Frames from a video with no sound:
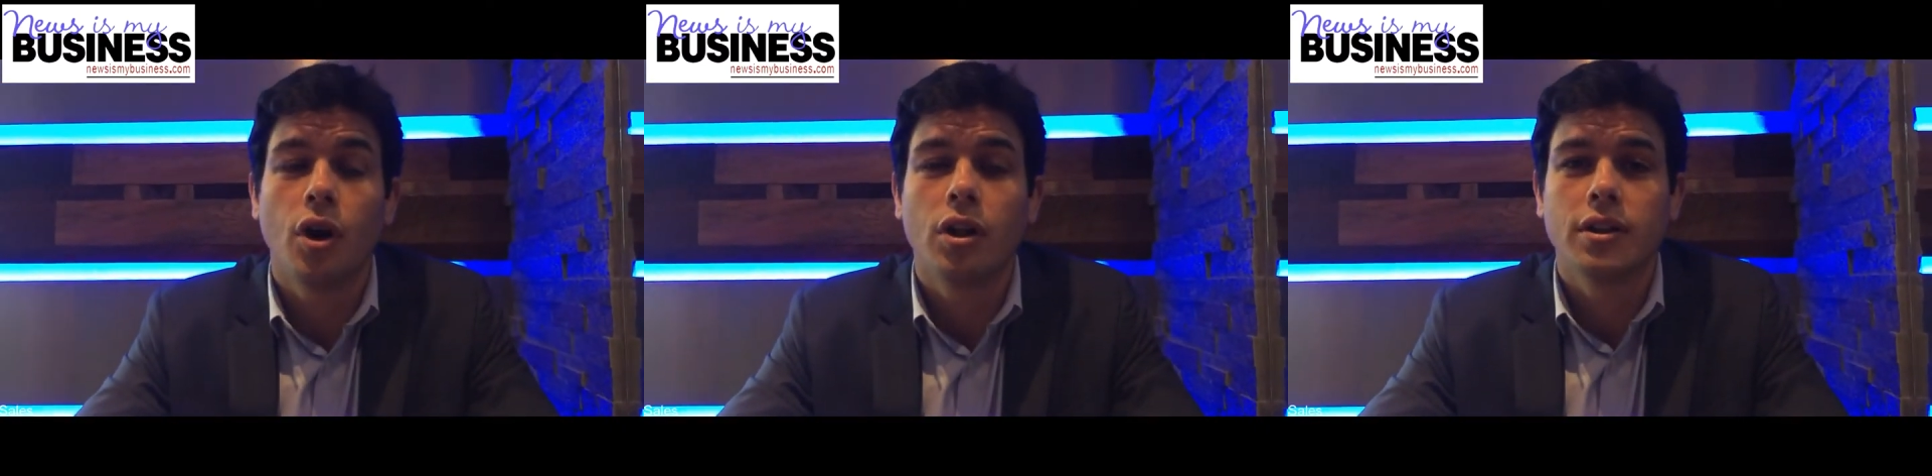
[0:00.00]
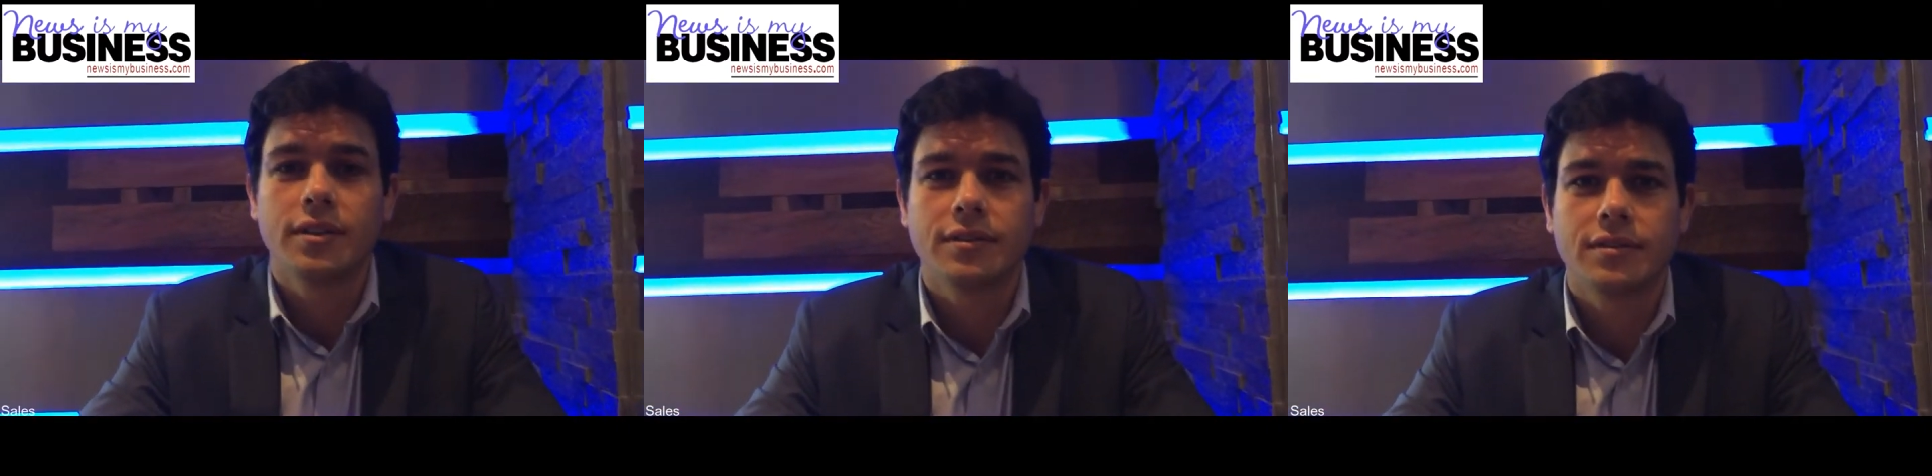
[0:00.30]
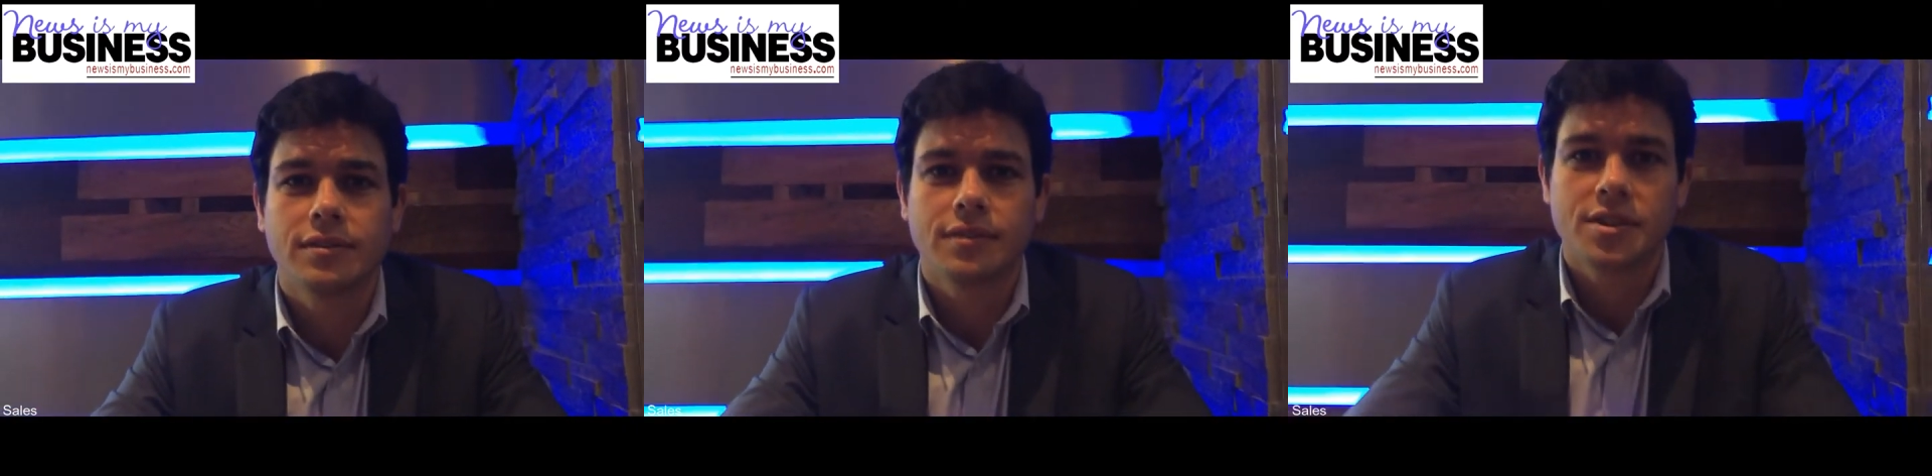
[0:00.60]
role
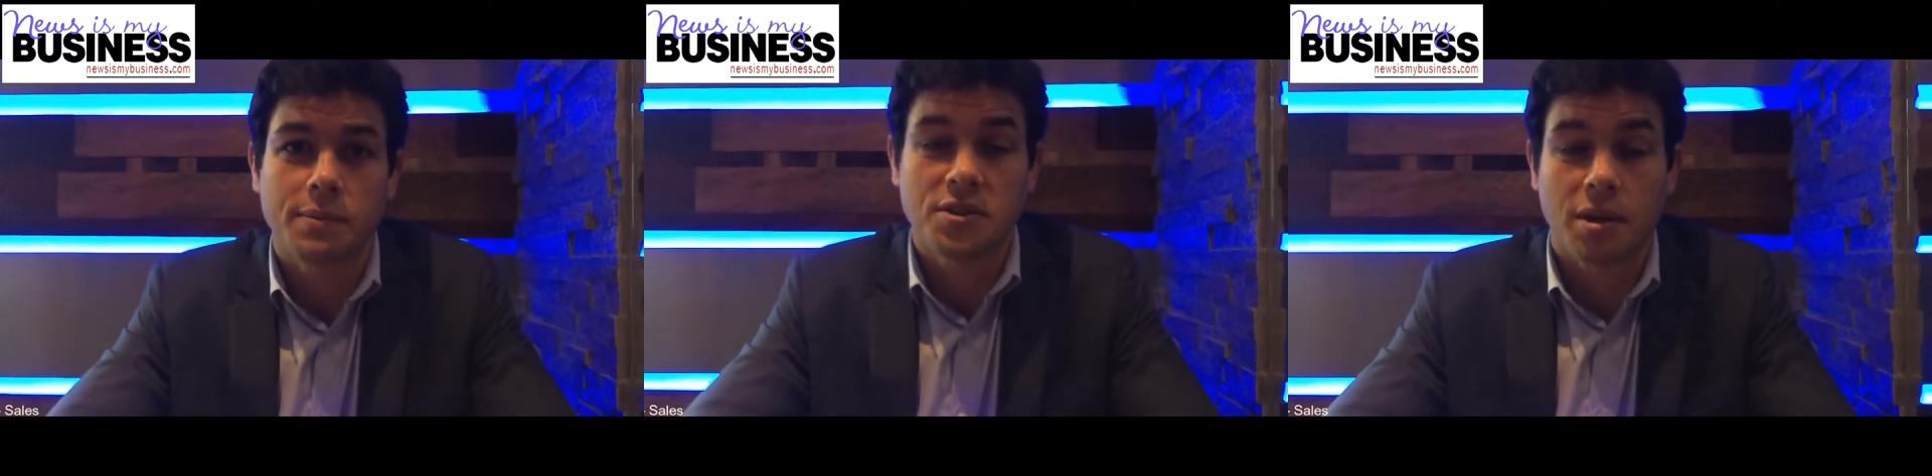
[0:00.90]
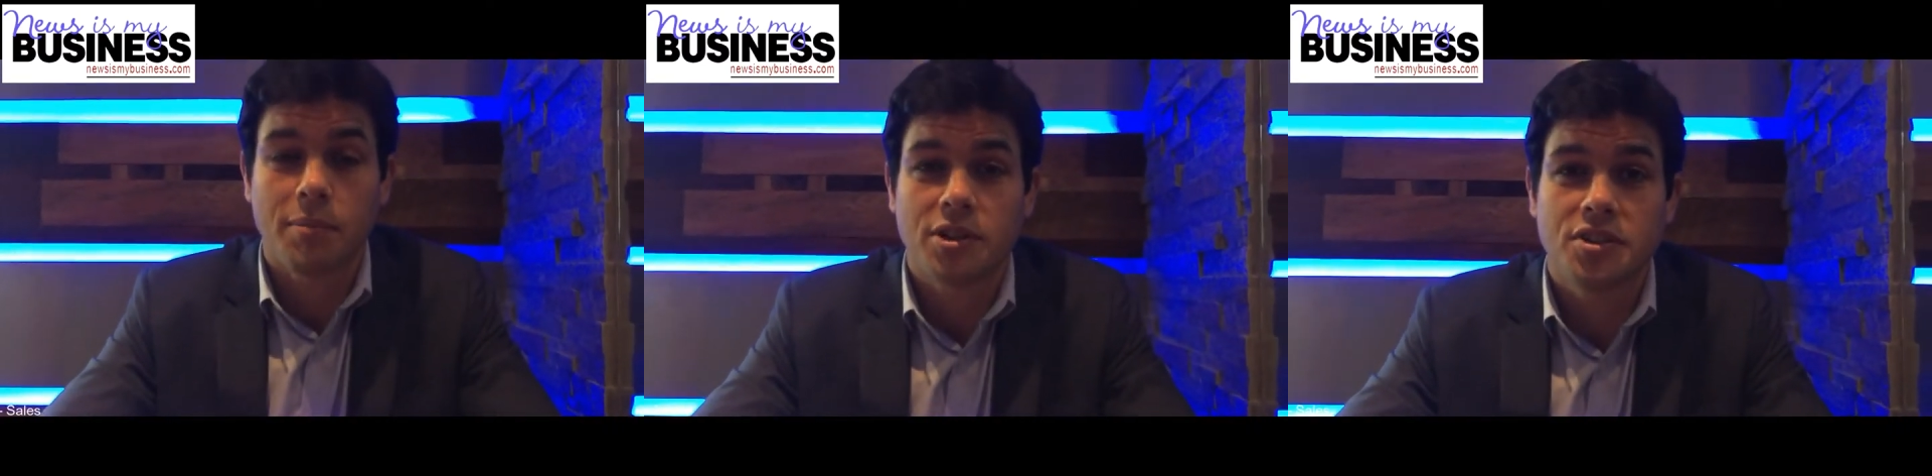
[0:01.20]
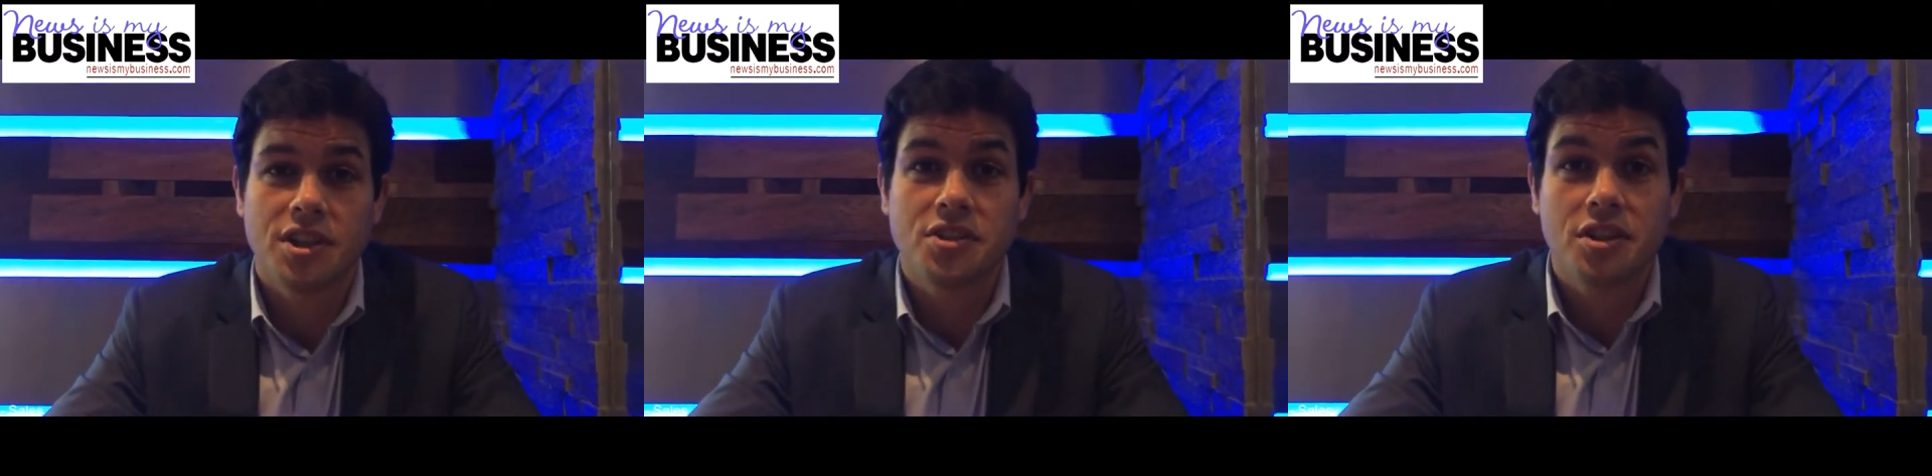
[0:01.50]
in September
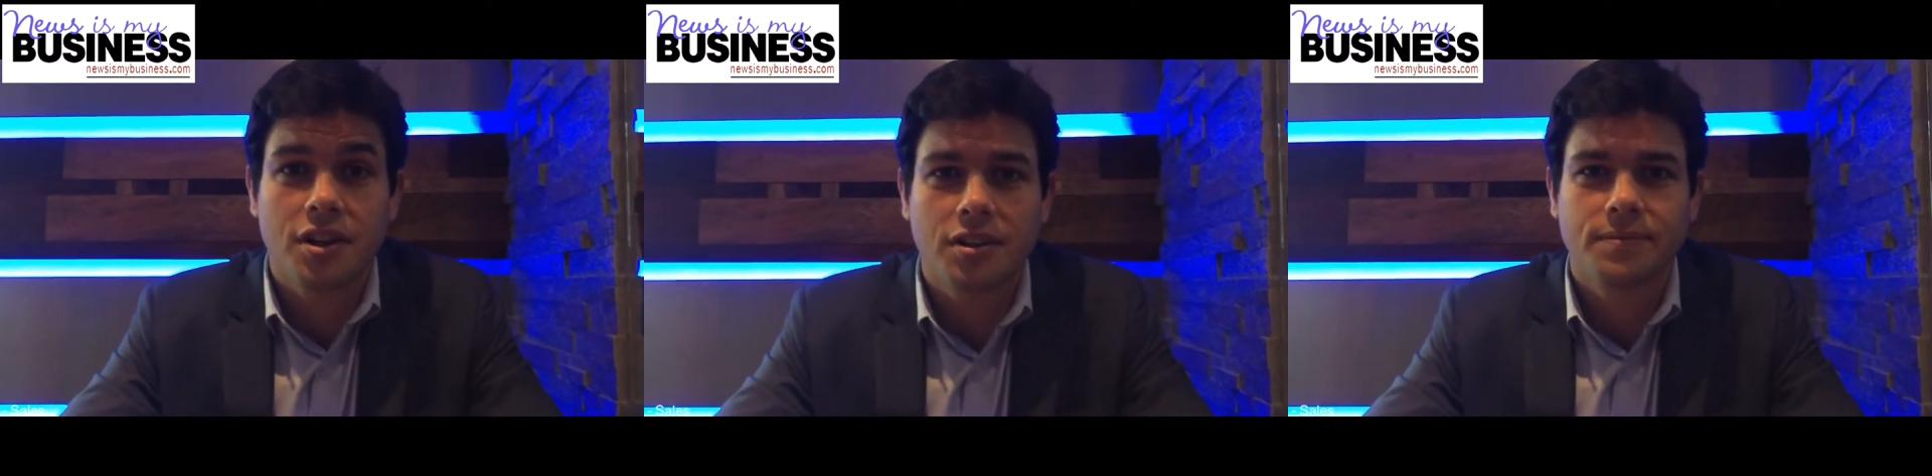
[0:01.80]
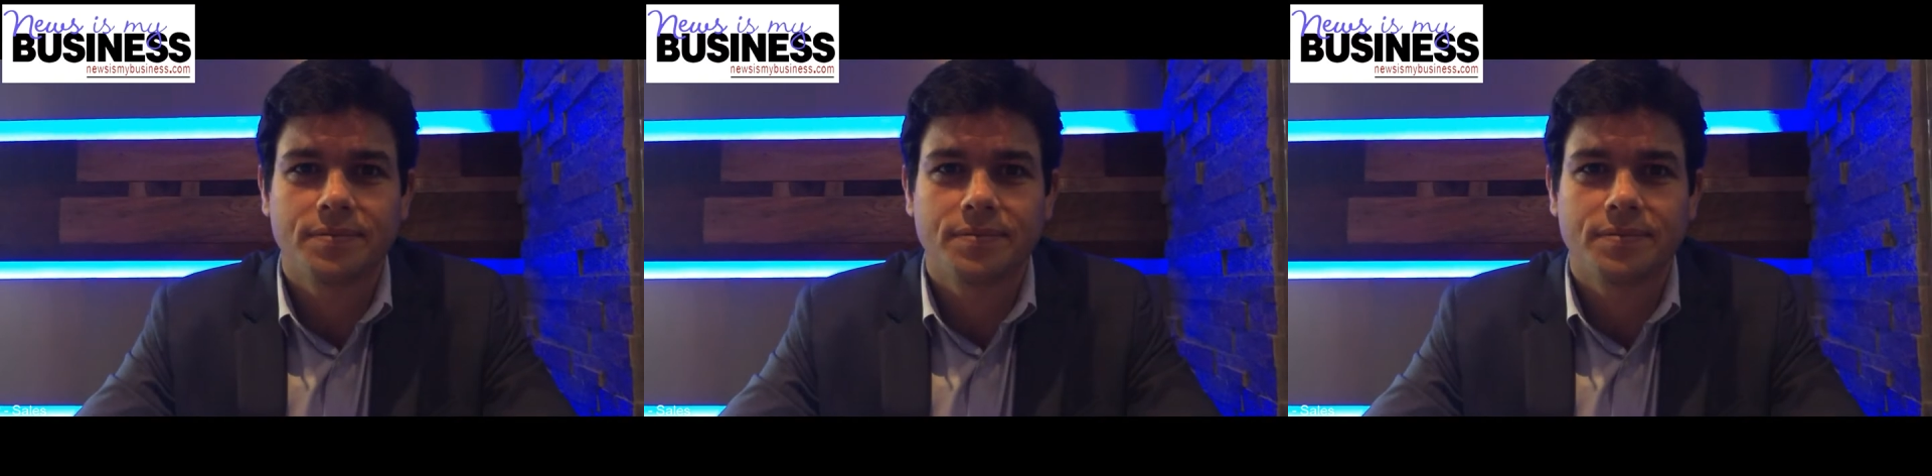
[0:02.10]
this year.